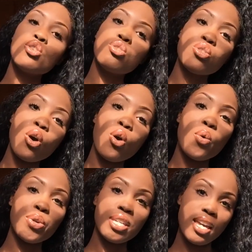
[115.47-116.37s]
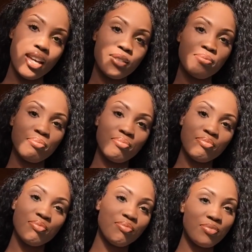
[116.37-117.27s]
So yeah,
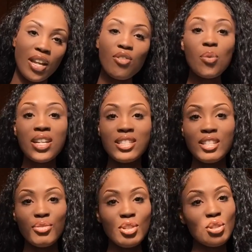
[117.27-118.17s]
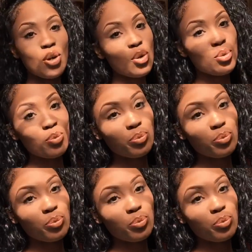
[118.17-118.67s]
everyone is different though.